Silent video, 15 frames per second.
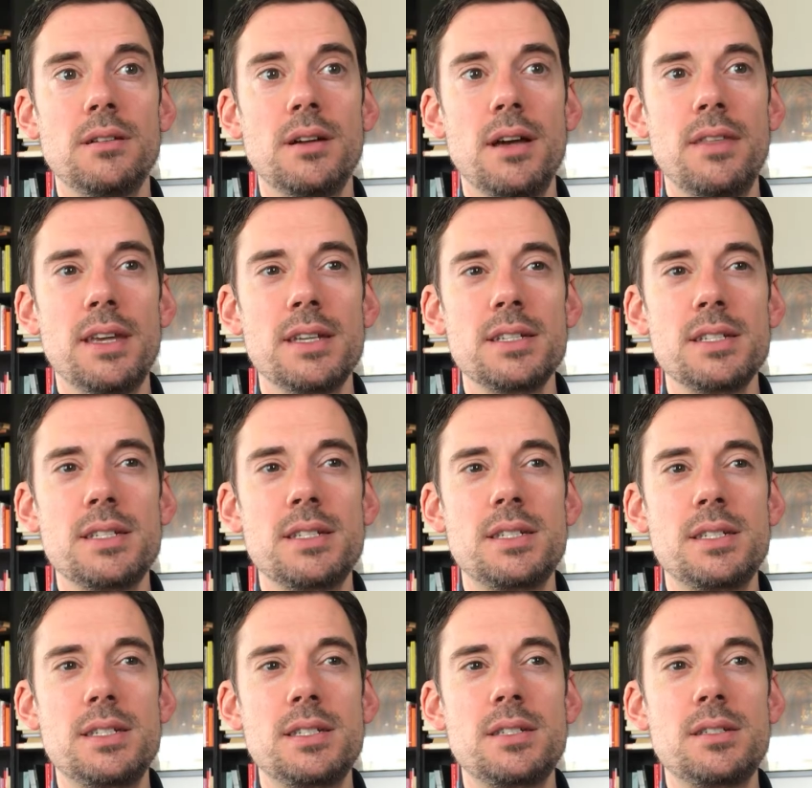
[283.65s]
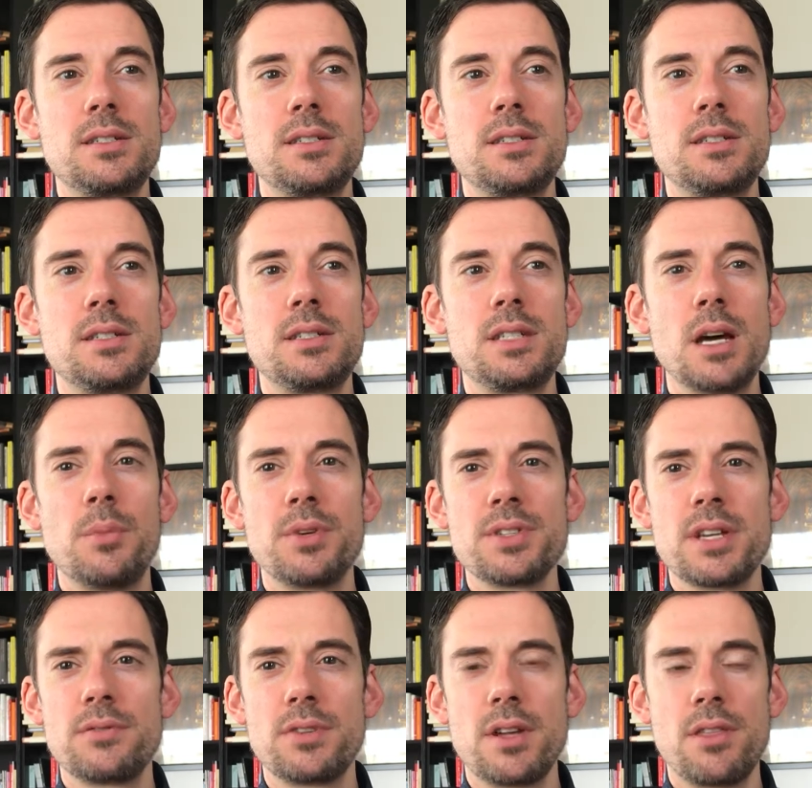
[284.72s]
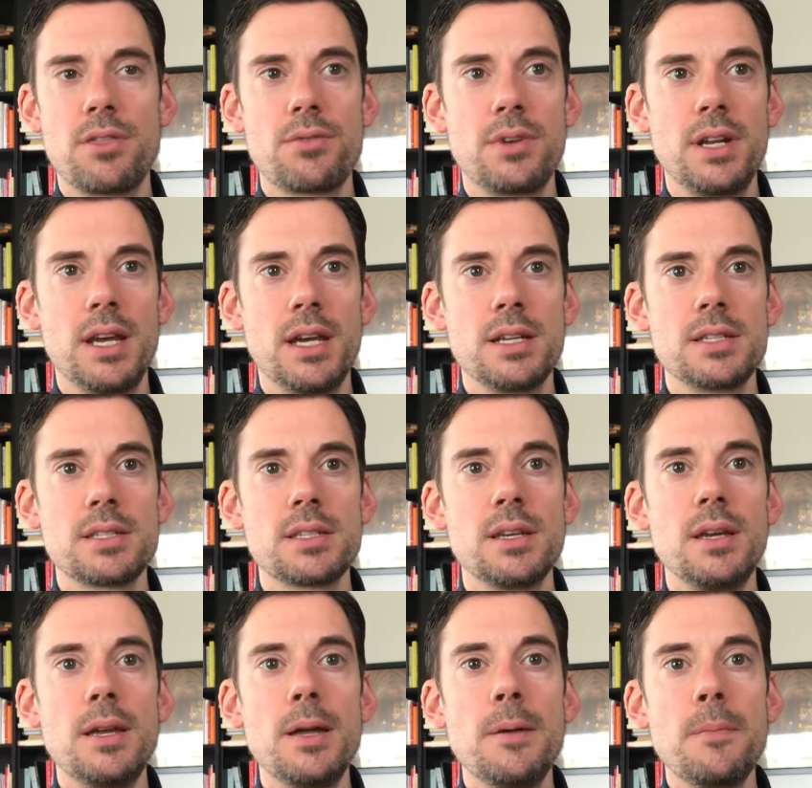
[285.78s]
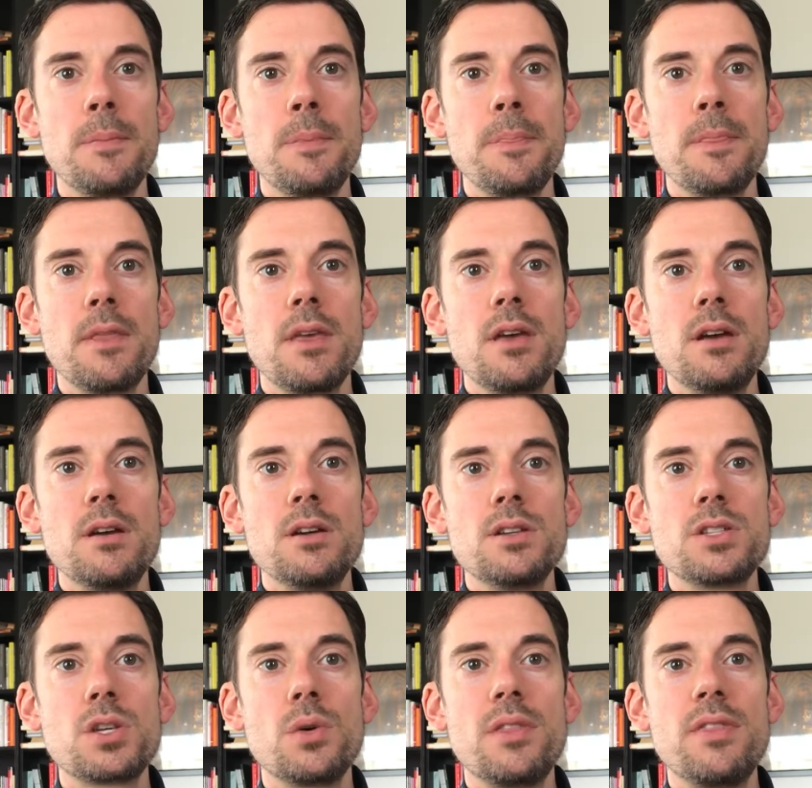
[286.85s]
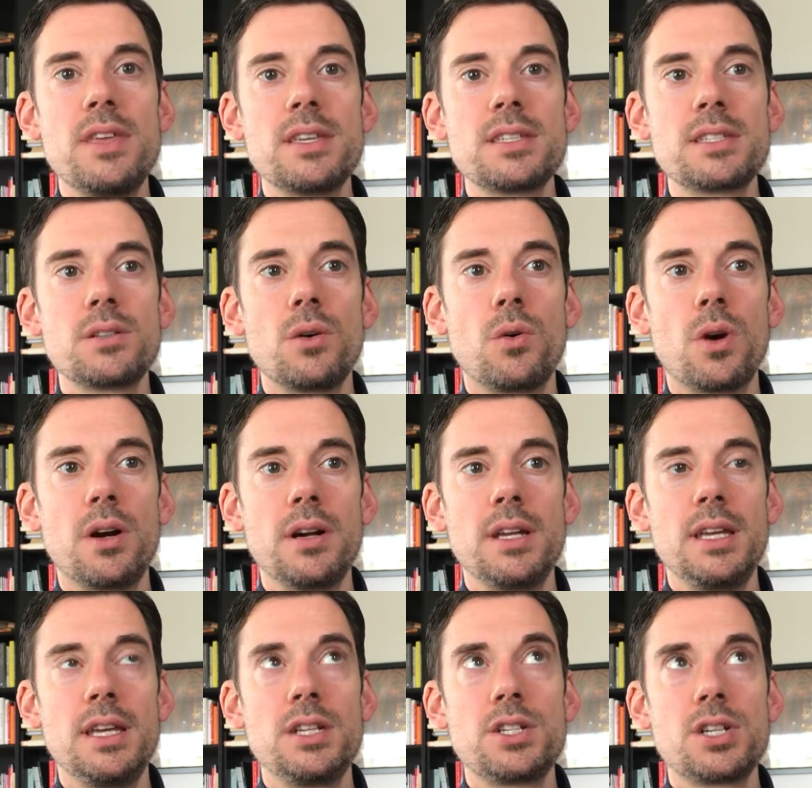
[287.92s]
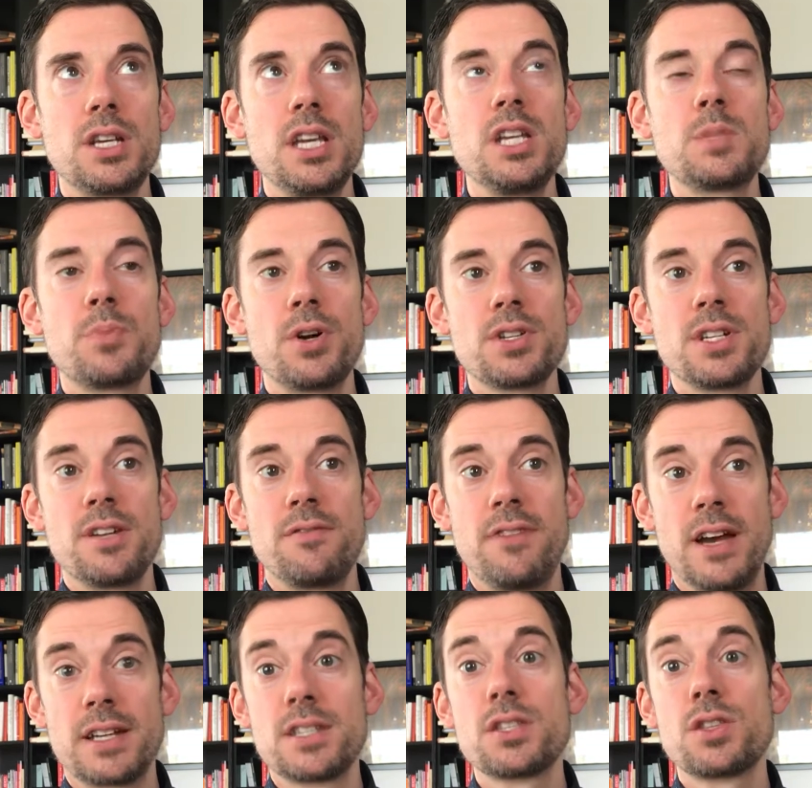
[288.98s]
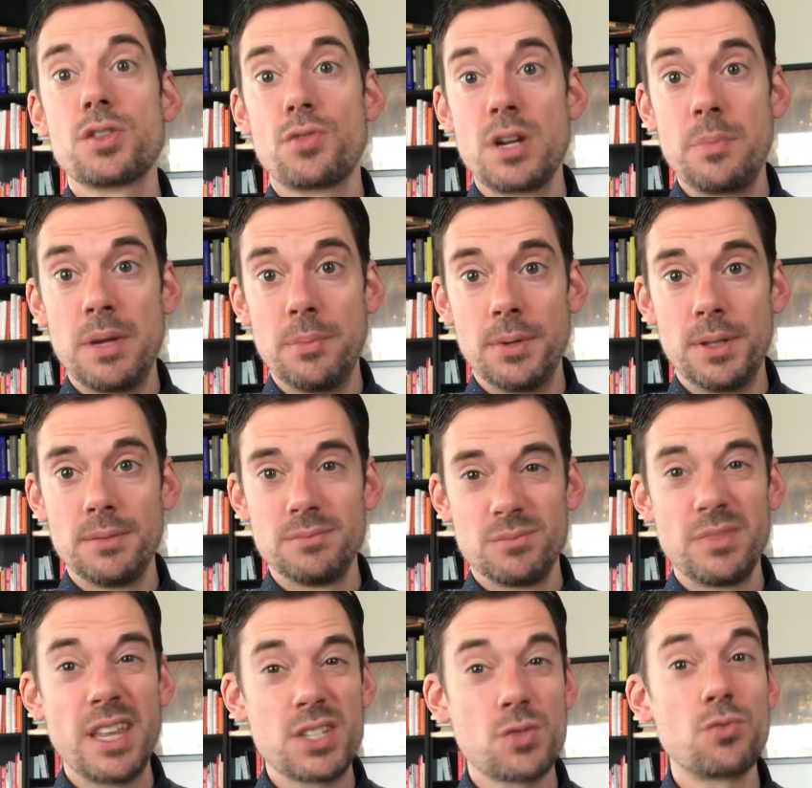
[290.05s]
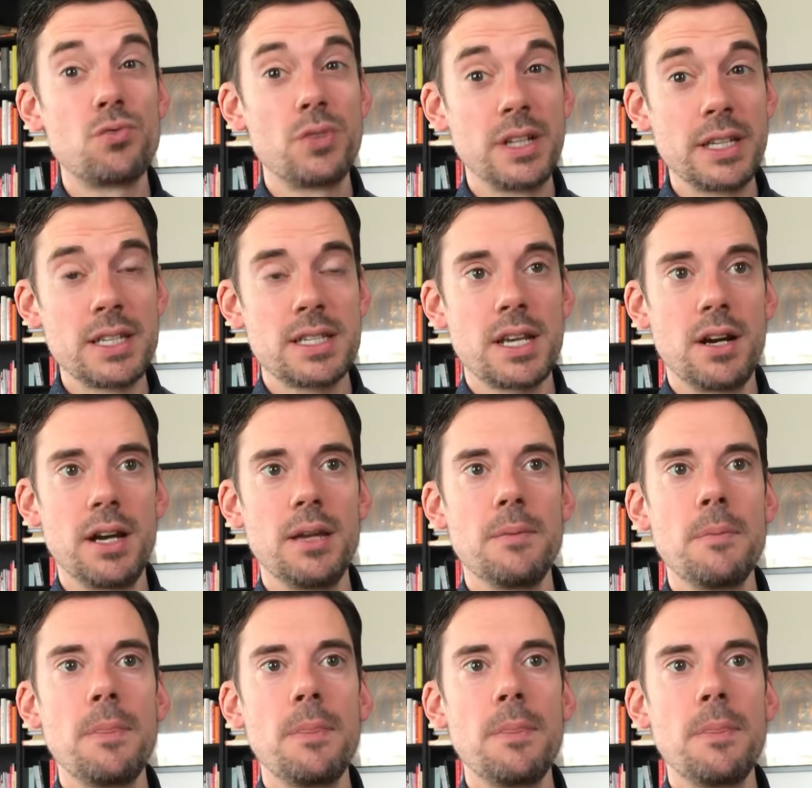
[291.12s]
I think it doubles every 3 days. So in this, or each person infects 3 people. That's really scary.